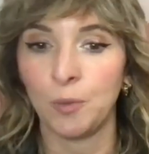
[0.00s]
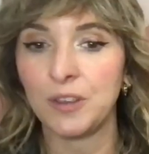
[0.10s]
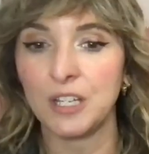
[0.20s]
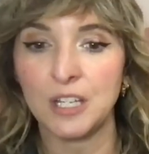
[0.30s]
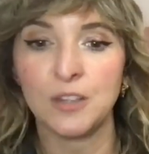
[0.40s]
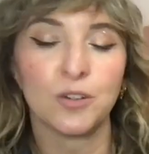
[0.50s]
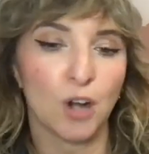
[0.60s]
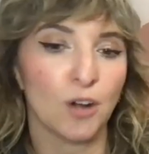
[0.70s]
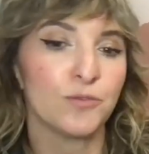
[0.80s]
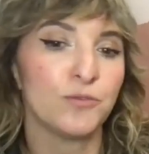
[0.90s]
with
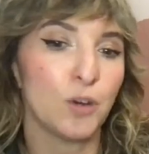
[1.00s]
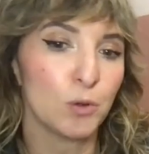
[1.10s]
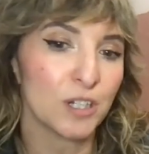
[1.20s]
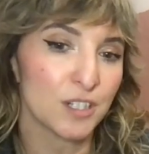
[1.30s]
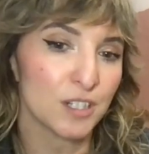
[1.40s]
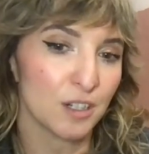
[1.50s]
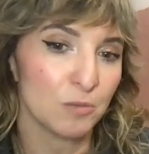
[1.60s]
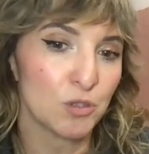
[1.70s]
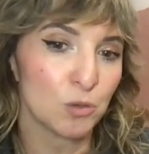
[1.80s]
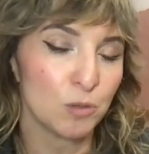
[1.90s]
either our focused and
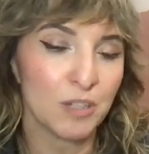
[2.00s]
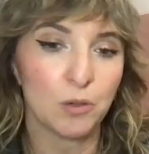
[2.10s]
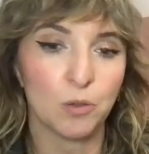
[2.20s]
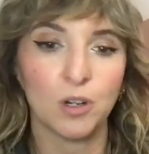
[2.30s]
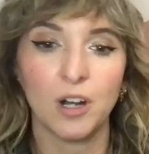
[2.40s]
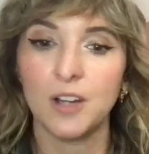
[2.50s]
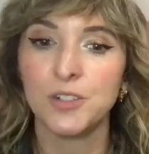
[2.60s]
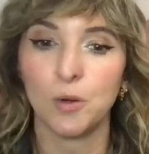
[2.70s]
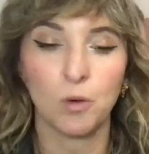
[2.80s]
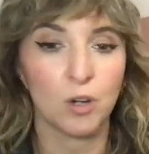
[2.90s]
absorbing
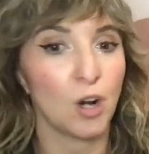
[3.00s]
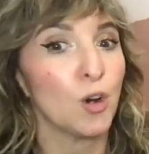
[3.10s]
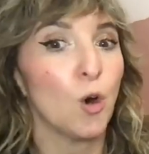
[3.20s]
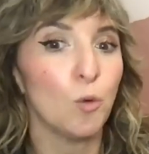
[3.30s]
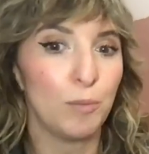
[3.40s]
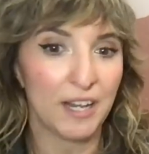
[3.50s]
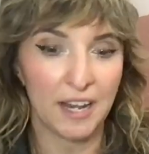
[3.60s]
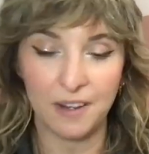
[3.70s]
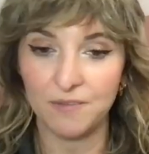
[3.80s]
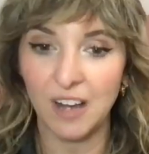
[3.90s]
auras or our open
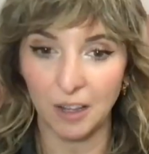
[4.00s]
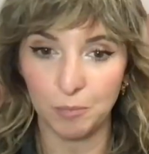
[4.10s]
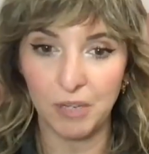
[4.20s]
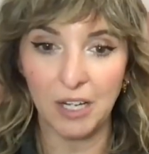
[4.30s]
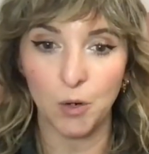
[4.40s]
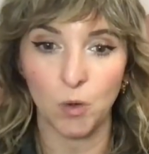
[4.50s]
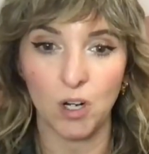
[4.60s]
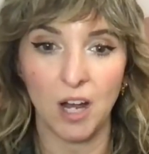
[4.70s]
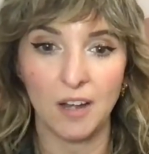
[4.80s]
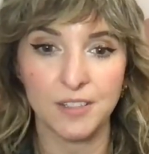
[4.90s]
and enveloping
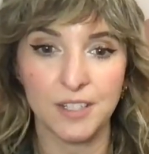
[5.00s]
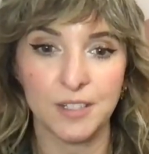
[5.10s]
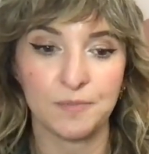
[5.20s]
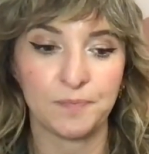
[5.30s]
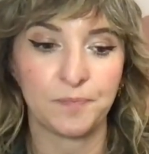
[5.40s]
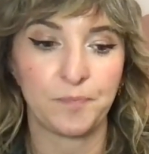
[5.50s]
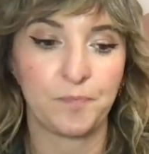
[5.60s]
auras.